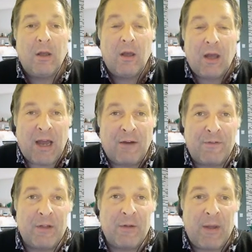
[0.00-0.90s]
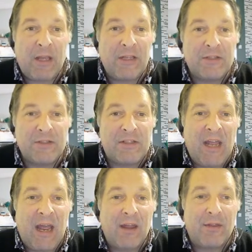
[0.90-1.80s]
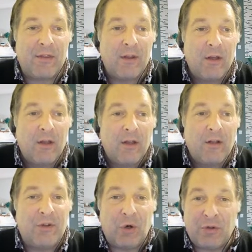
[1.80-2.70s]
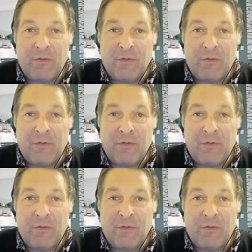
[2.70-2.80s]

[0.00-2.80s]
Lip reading: After the patient's death, Dr.